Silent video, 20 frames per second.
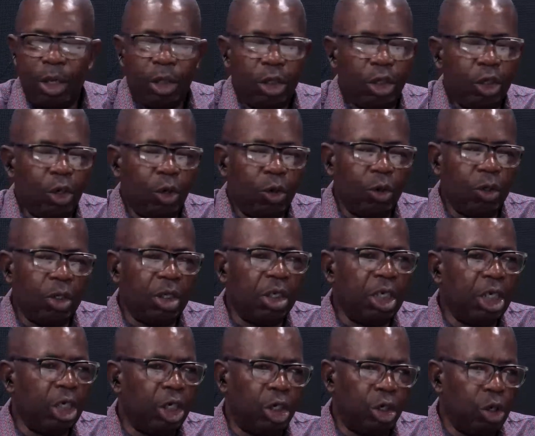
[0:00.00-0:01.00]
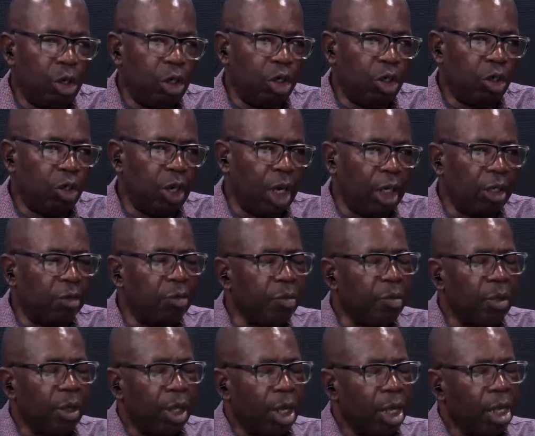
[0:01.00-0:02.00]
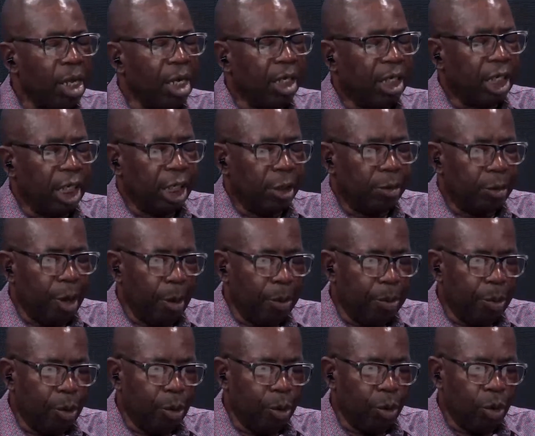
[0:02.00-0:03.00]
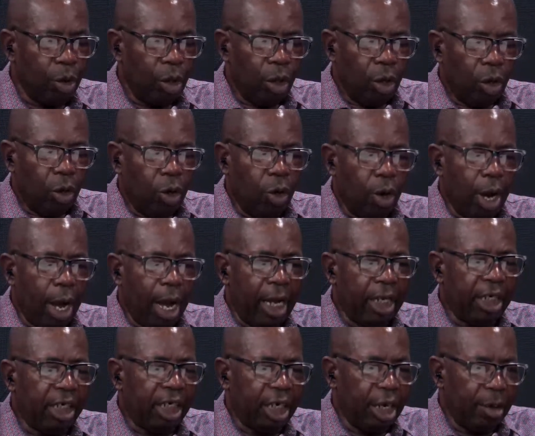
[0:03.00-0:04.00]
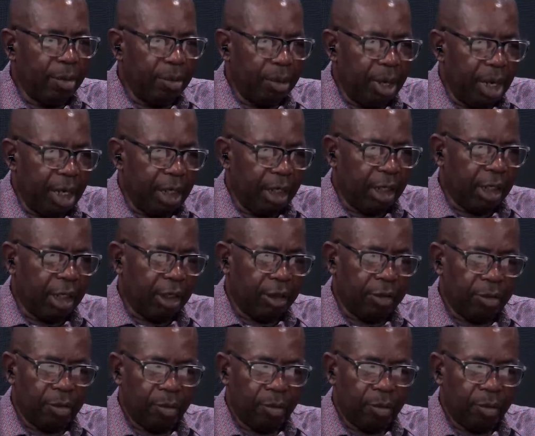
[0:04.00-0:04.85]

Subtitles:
So this shows you that it is people who are shameless